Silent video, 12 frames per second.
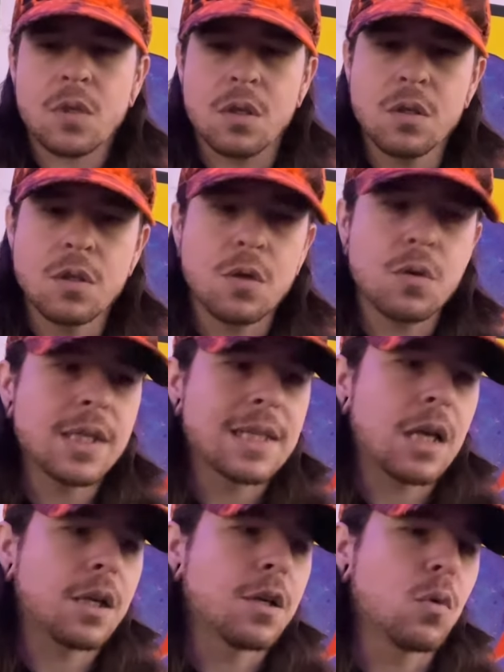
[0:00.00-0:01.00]
don't
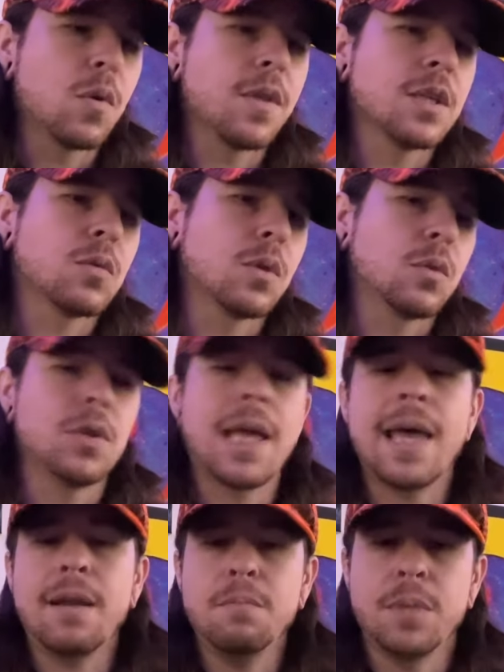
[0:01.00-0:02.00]
exactly know where this one will
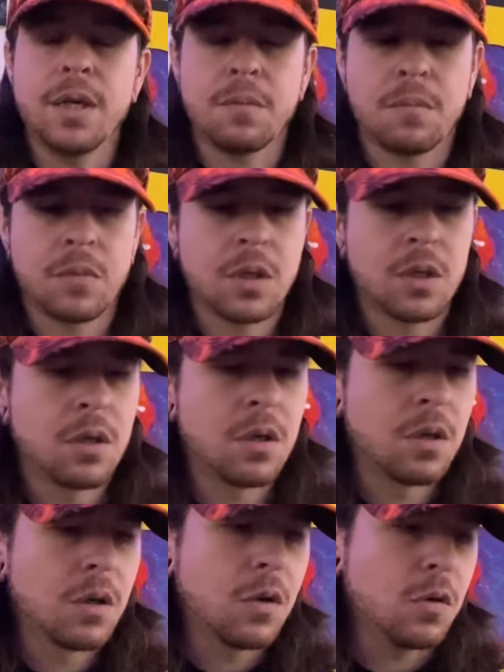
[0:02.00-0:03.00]
head, but
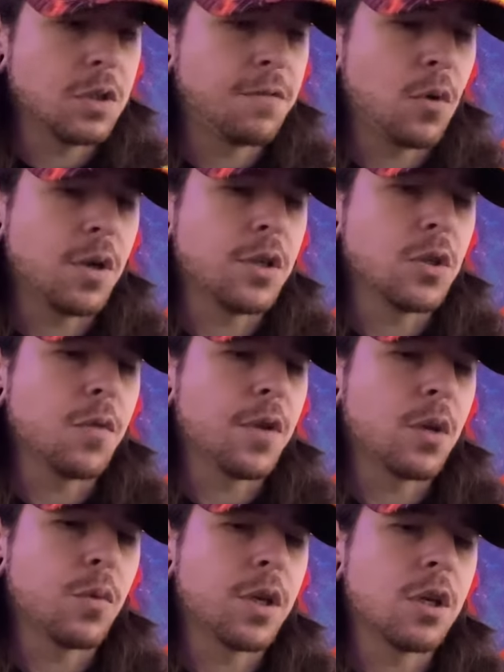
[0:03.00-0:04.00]
of course, if you are dealing with
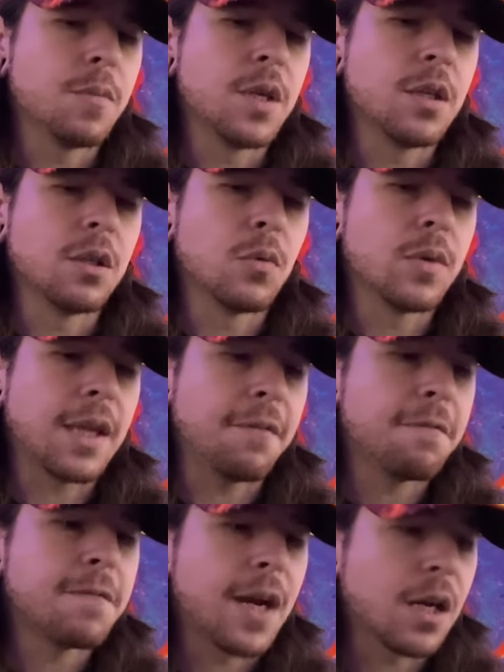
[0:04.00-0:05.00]
anyone, you could be dealing with a
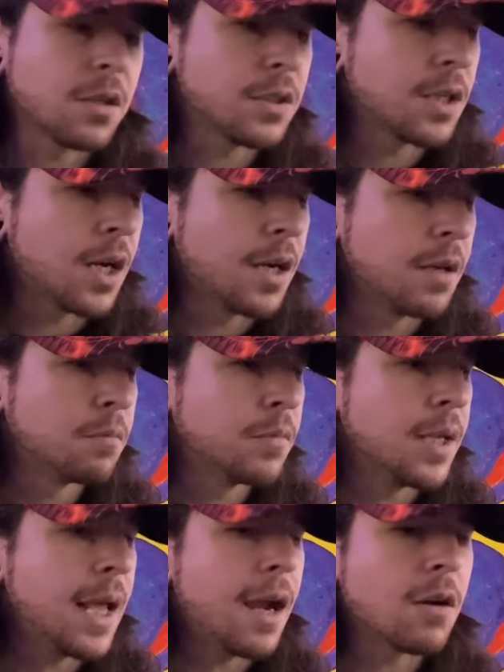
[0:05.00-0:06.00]
fire sign,
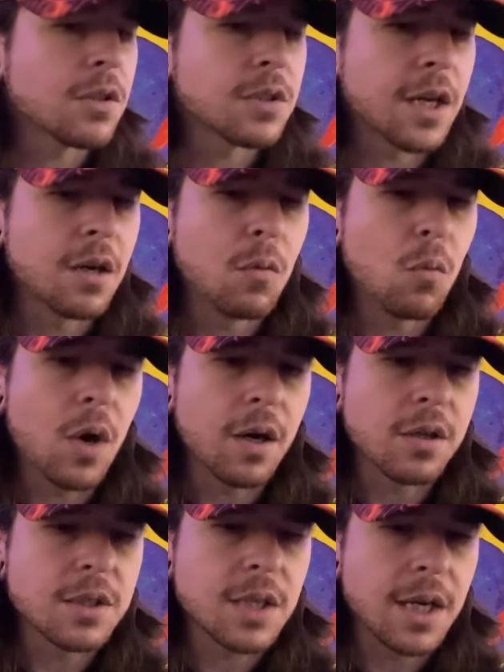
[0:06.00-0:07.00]
an air sign, a
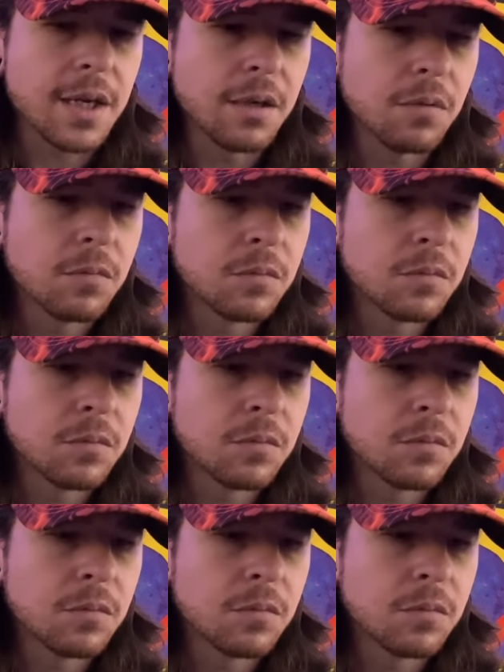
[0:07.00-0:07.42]
water sign.